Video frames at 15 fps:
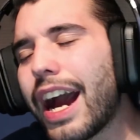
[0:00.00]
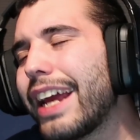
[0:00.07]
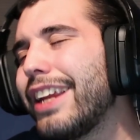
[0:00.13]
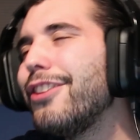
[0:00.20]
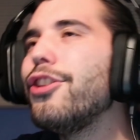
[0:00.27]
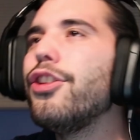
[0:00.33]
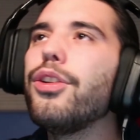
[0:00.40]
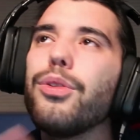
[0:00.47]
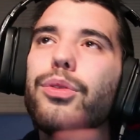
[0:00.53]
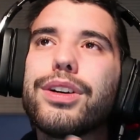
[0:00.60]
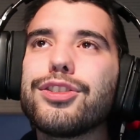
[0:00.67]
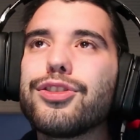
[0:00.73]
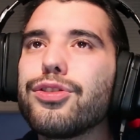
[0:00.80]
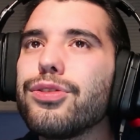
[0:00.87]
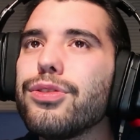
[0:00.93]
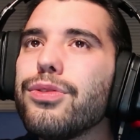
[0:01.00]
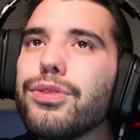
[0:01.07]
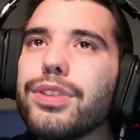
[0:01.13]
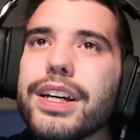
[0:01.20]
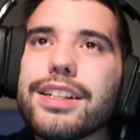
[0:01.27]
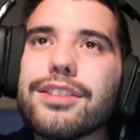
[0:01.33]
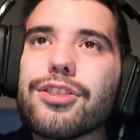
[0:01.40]
I knew as
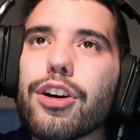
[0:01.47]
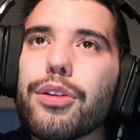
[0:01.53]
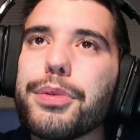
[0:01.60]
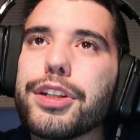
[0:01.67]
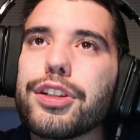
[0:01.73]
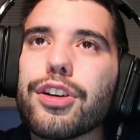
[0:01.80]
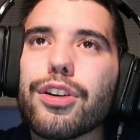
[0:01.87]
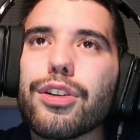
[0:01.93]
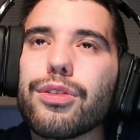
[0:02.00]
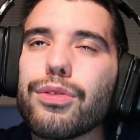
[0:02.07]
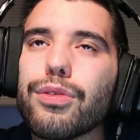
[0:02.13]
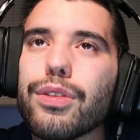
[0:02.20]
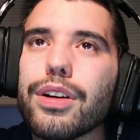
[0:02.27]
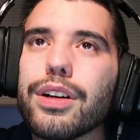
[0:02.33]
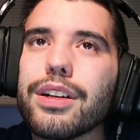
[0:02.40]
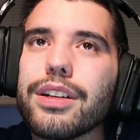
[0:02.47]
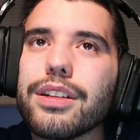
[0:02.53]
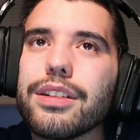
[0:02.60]
soon as Obito